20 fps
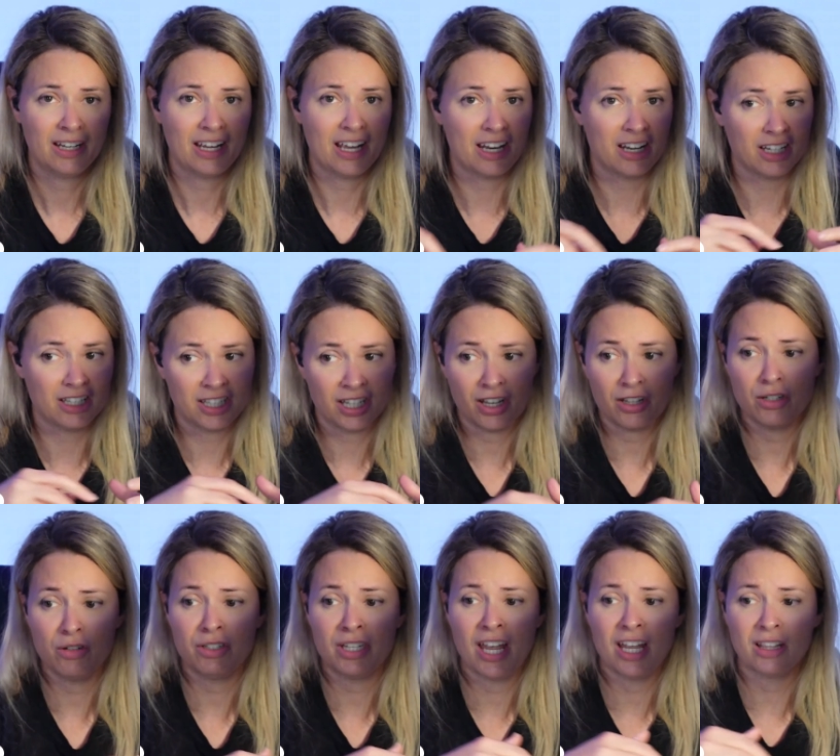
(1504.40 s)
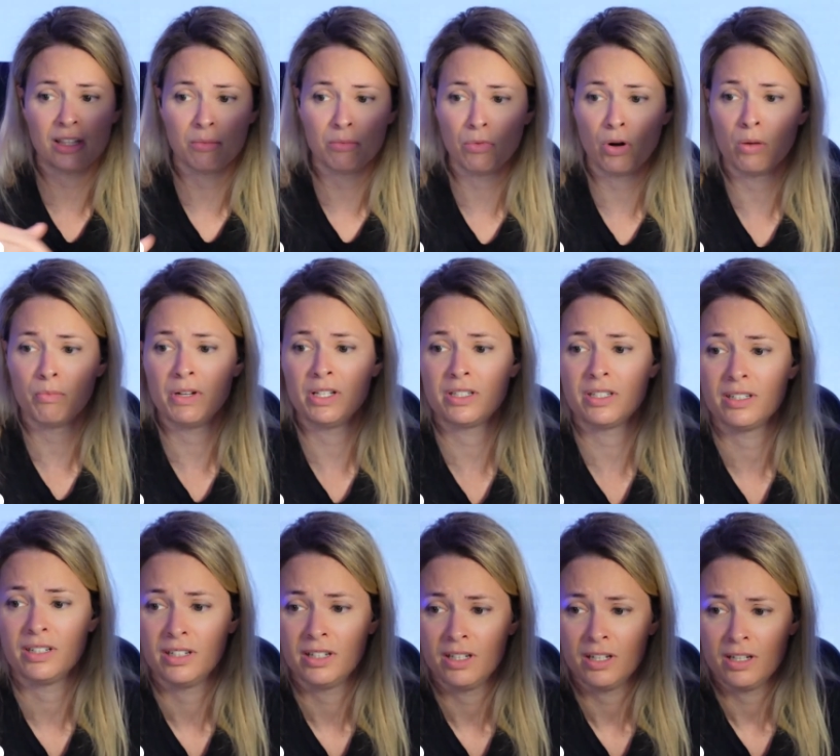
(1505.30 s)
And until you take the moment
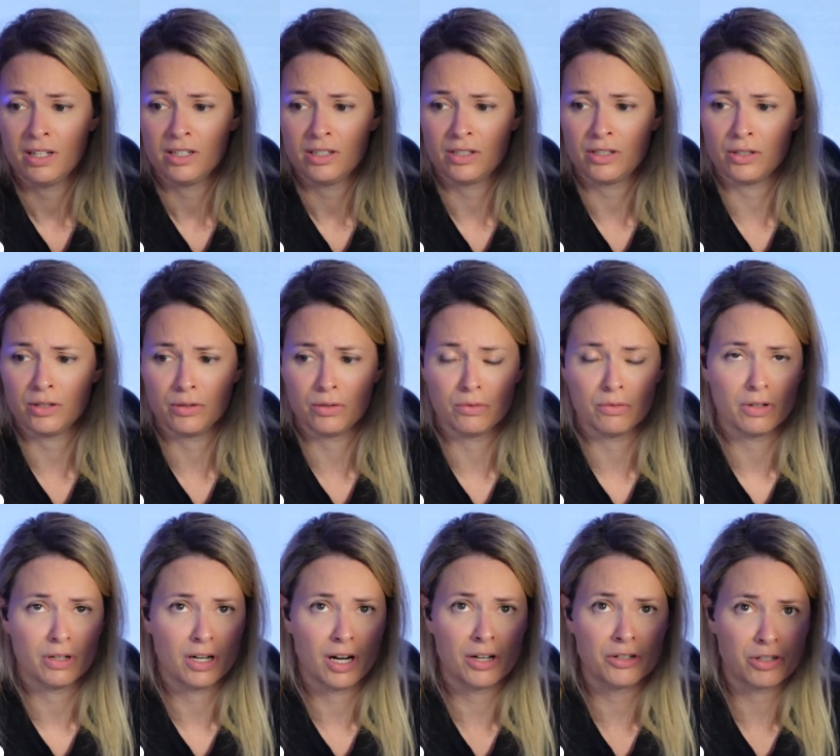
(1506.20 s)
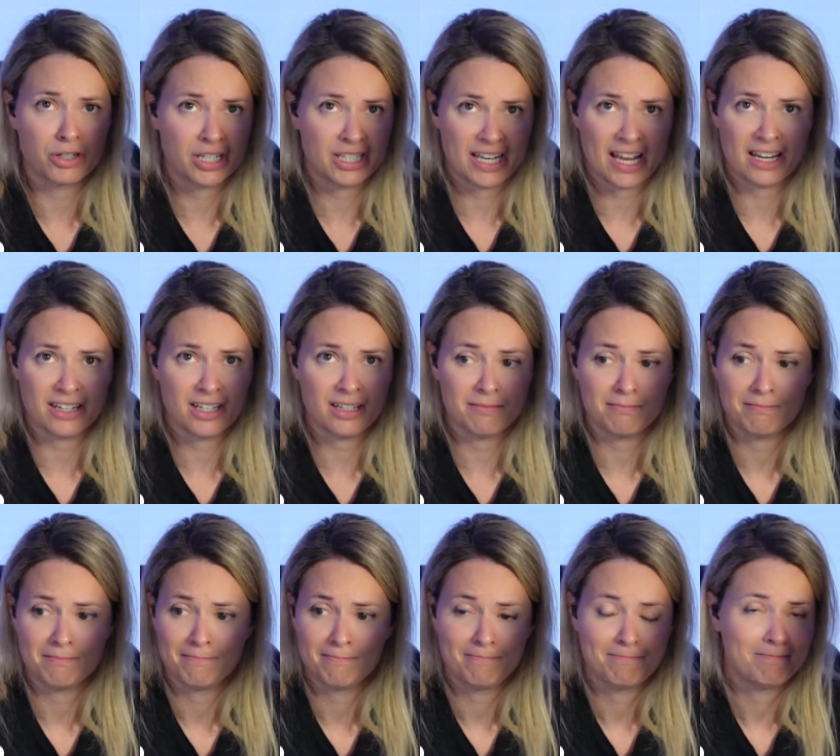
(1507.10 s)
to understand it,
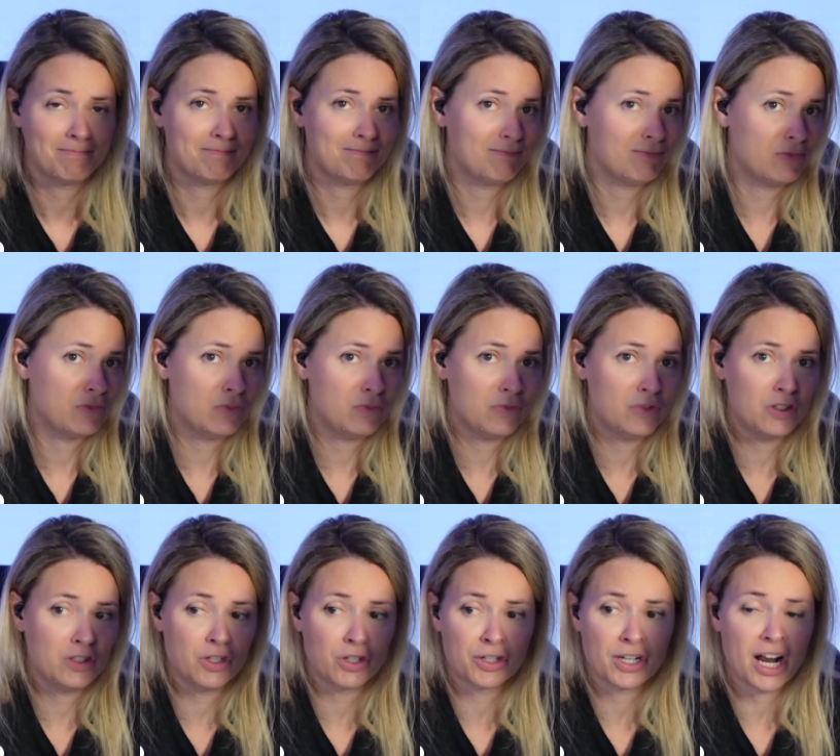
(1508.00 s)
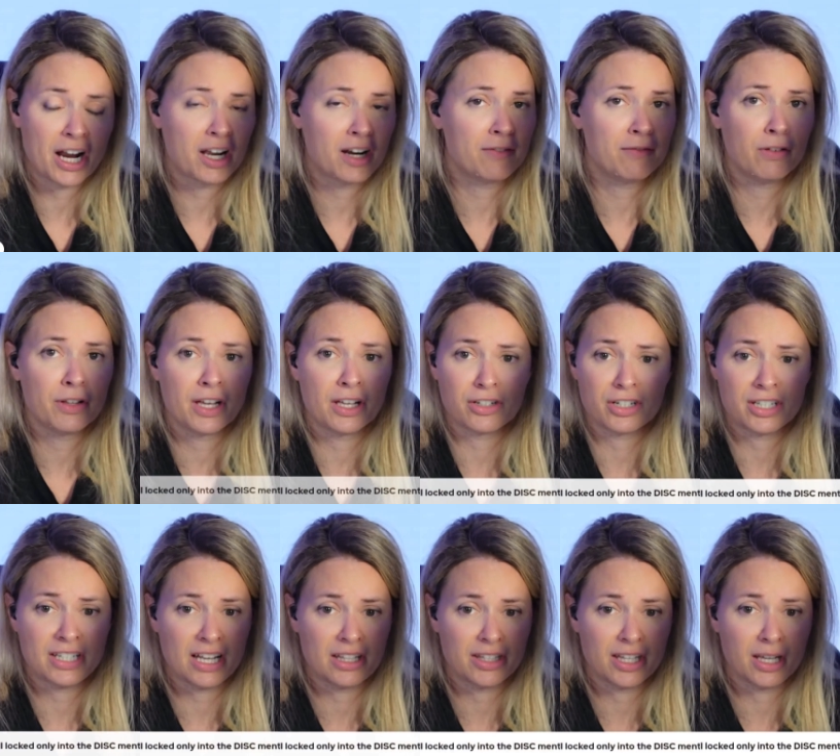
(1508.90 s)
you're not going to fully
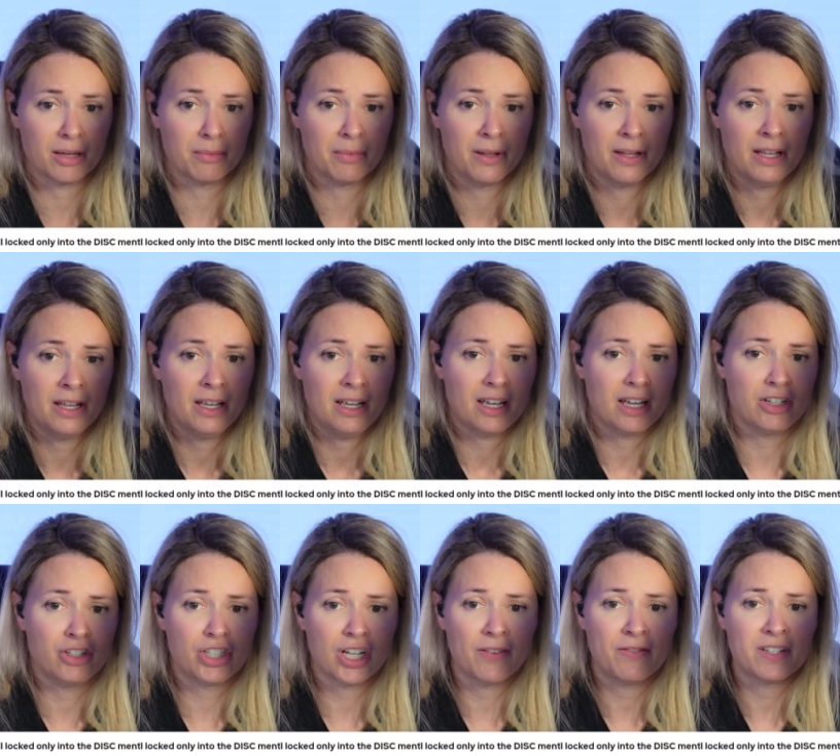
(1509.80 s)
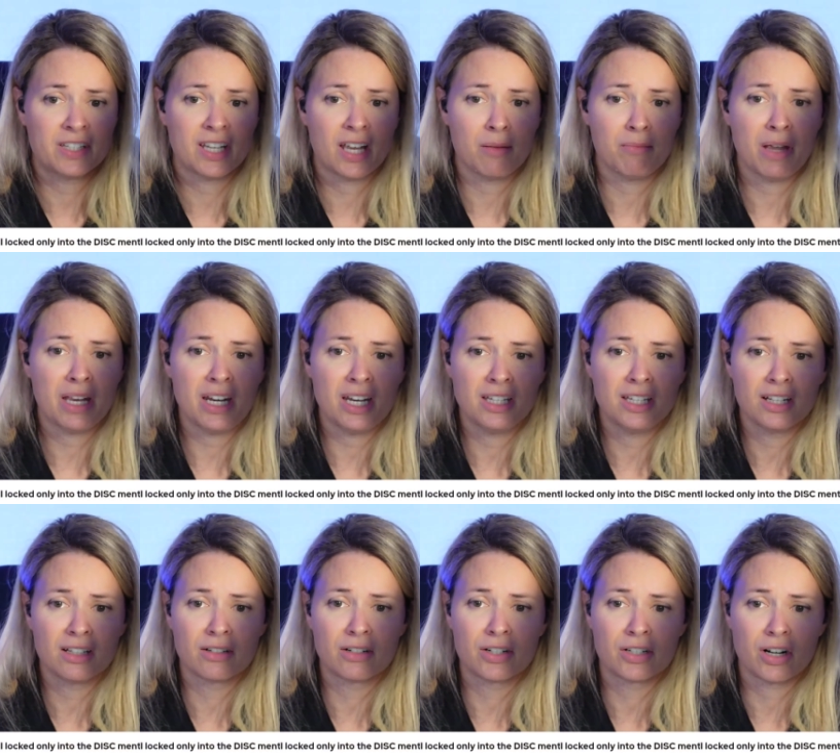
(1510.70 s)
understand them. And Jeff is saying many
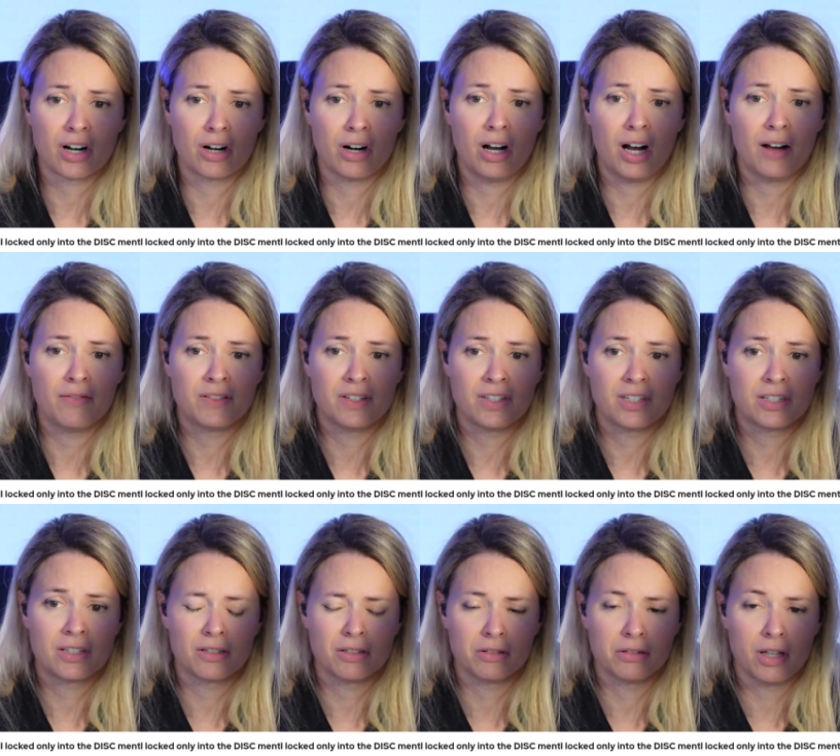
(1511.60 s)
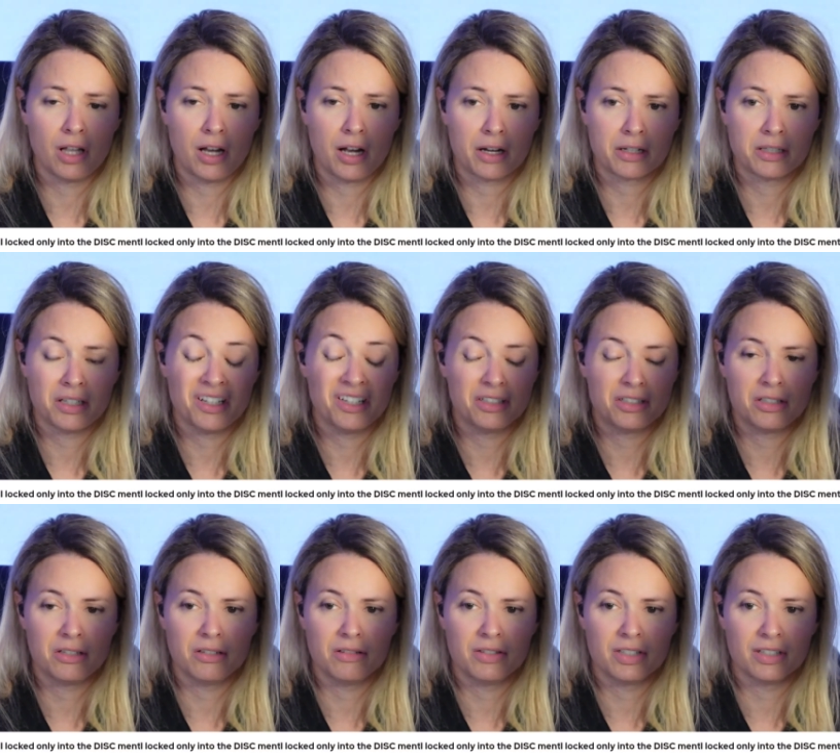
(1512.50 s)
dealers are often still locked
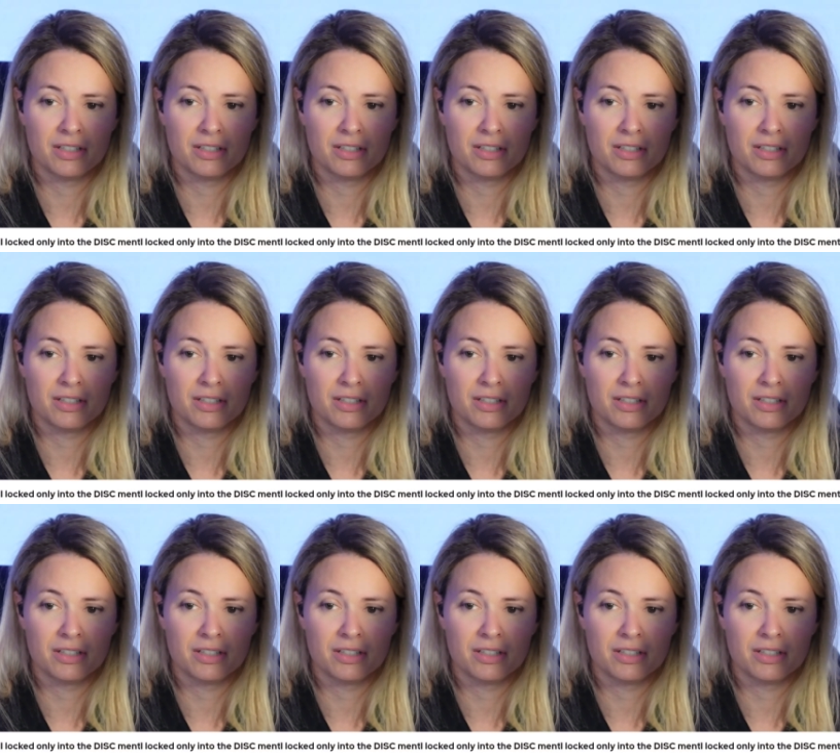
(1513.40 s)
into